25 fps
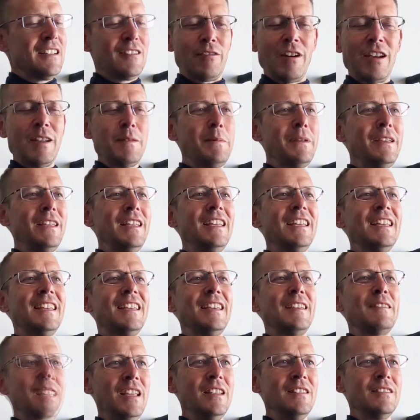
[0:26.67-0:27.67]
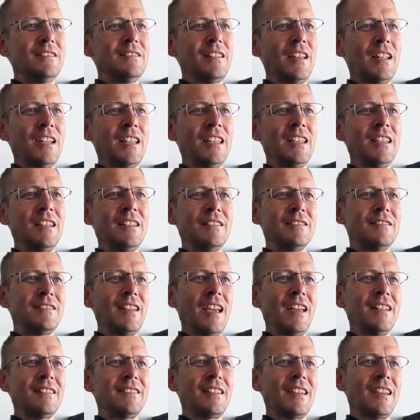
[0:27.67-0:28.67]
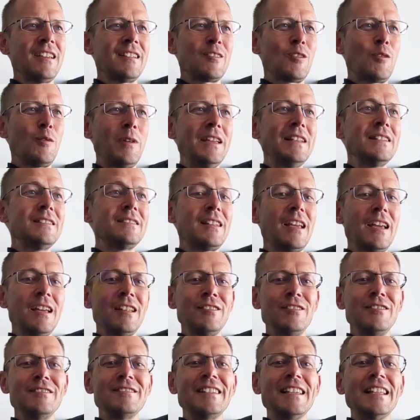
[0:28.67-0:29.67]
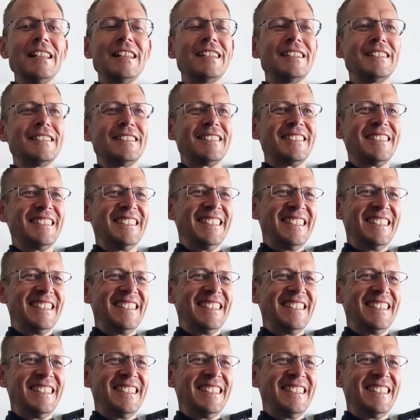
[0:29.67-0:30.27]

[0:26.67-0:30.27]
Great to be here in sunny downtown Queenstown, New Zealand.